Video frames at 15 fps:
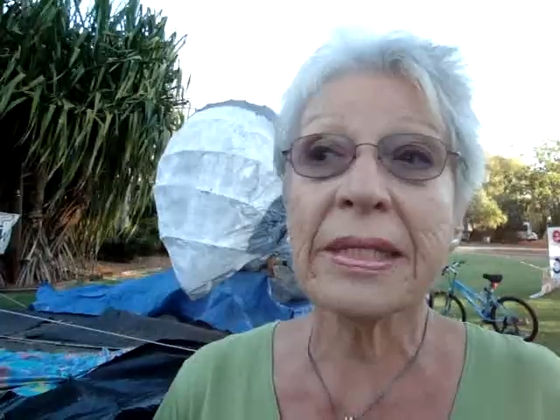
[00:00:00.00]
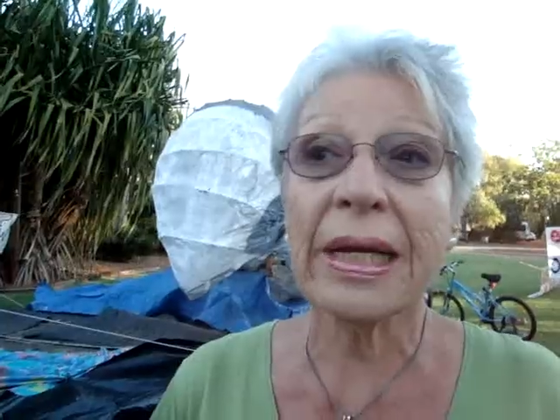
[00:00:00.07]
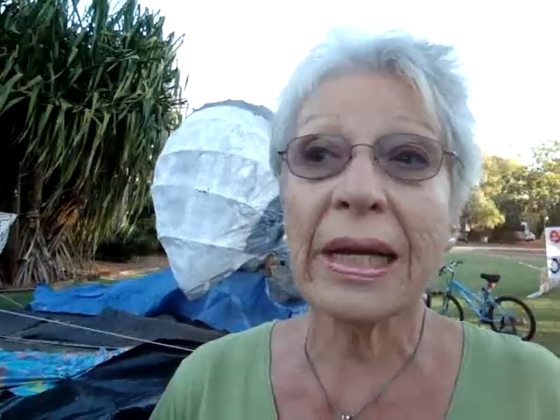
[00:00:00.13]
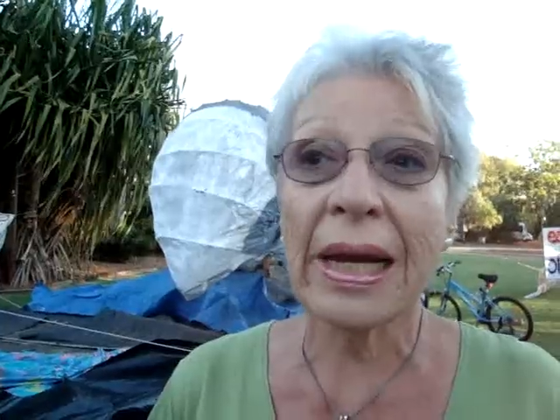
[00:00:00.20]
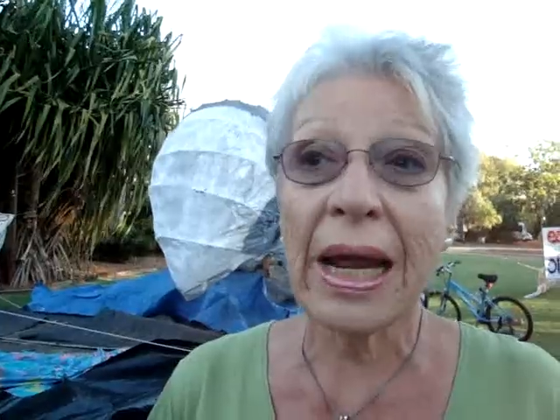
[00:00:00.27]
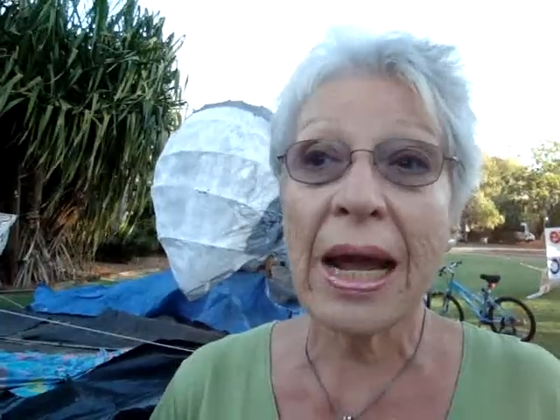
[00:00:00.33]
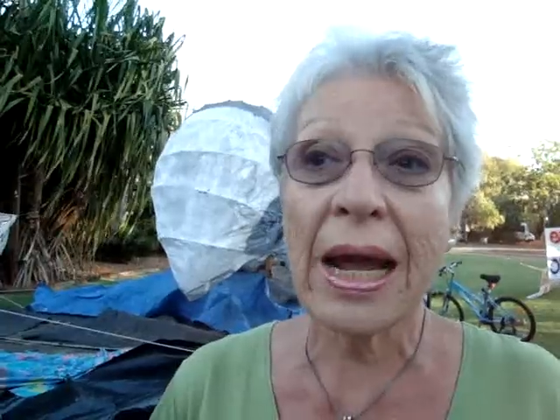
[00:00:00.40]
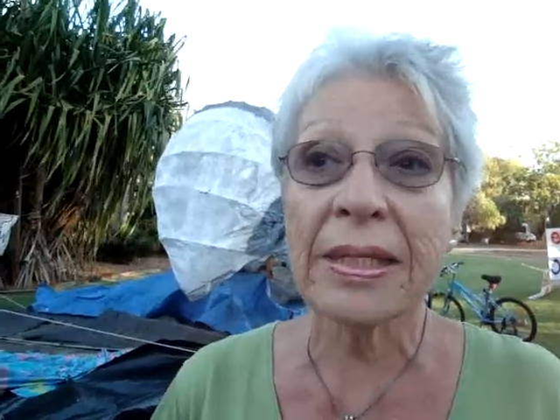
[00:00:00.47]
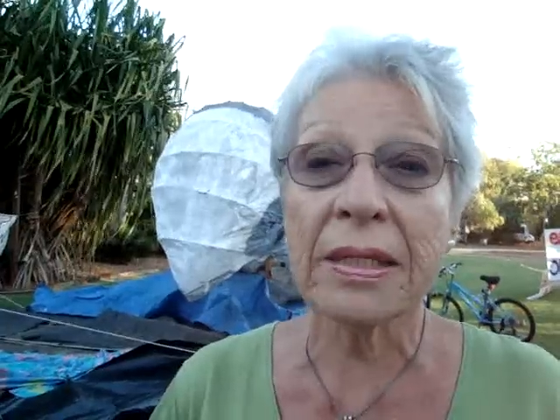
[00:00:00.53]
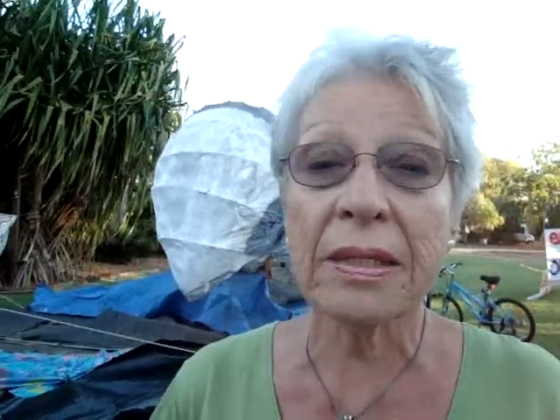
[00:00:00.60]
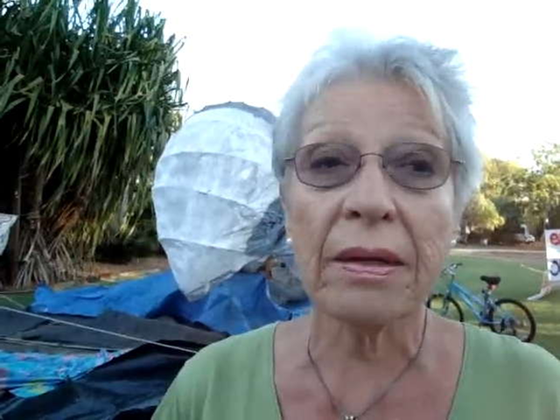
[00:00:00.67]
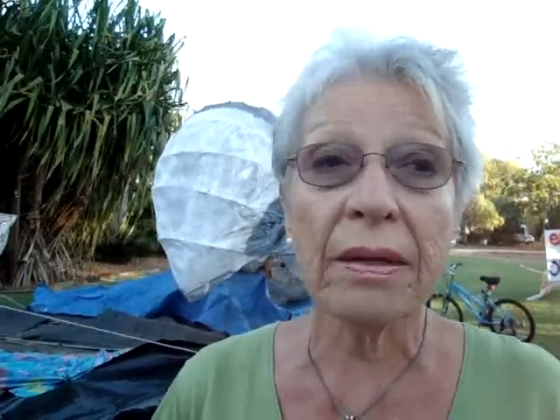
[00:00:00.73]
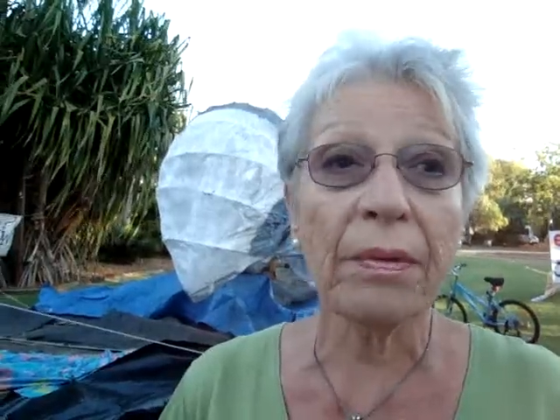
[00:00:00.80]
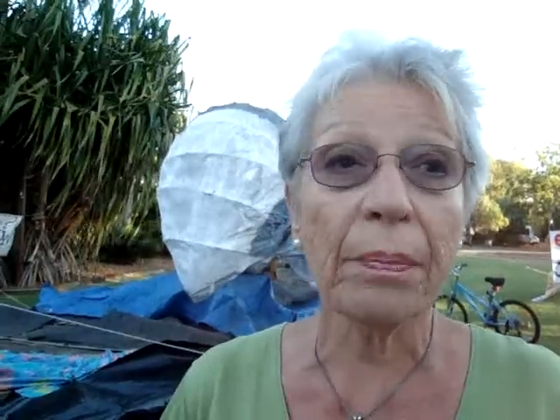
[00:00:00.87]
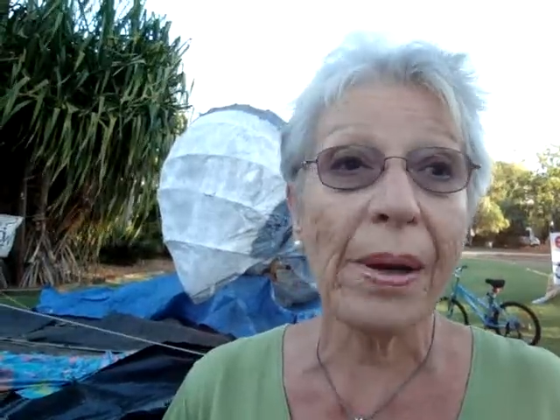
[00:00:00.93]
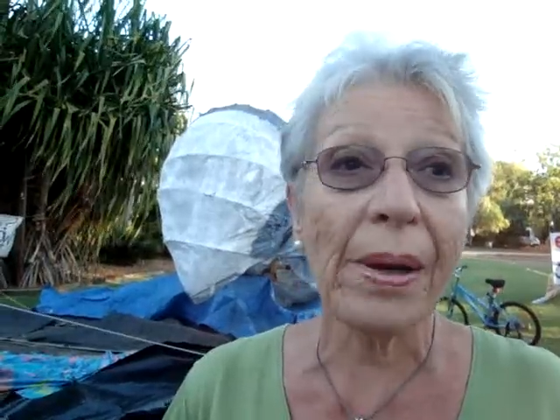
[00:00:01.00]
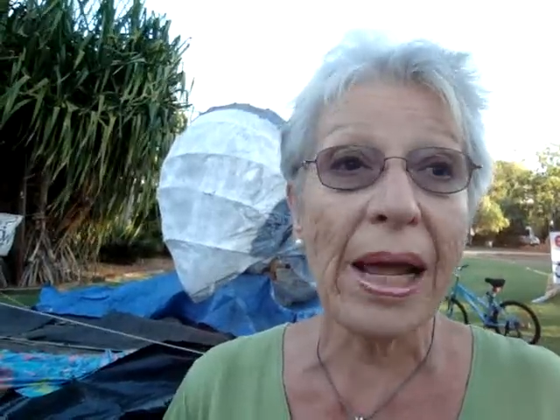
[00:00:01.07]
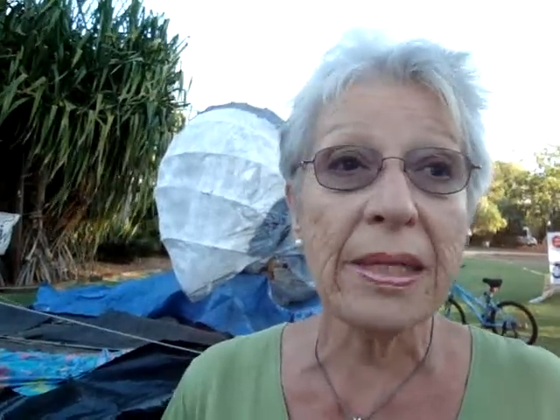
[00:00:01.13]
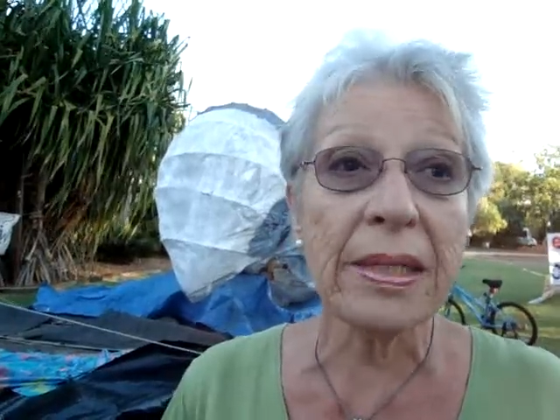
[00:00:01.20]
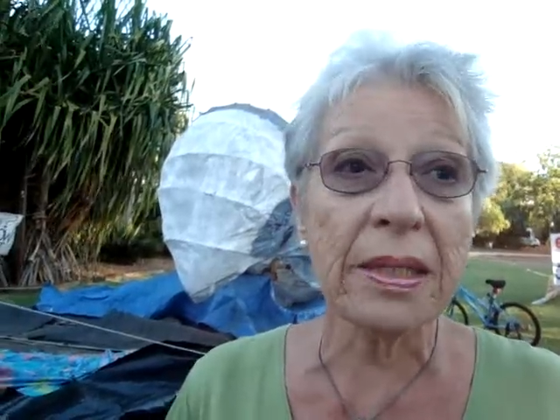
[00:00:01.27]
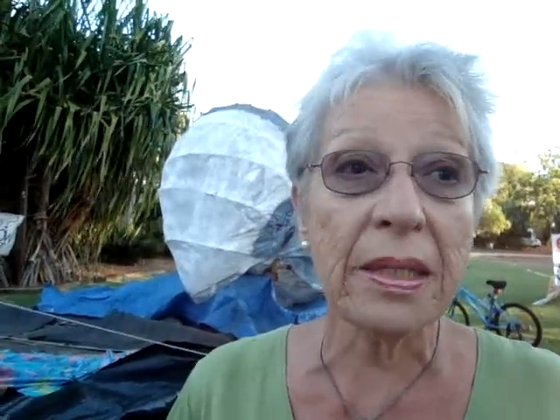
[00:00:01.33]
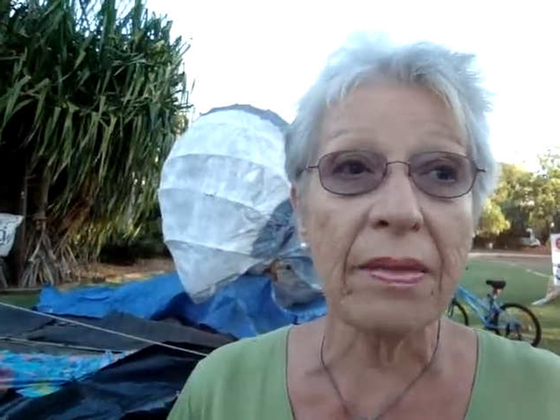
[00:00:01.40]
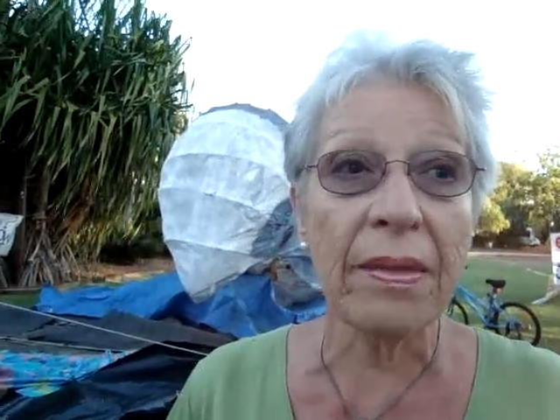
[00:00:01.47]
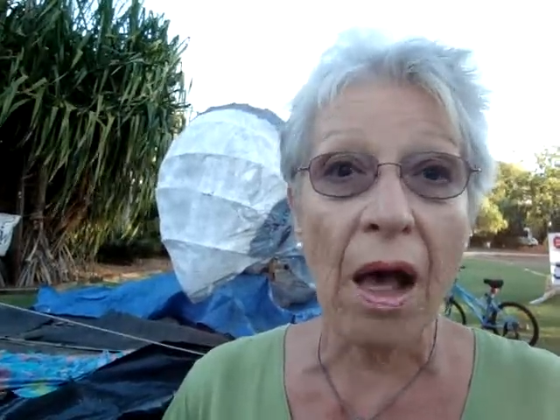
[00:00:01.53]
It's the last place in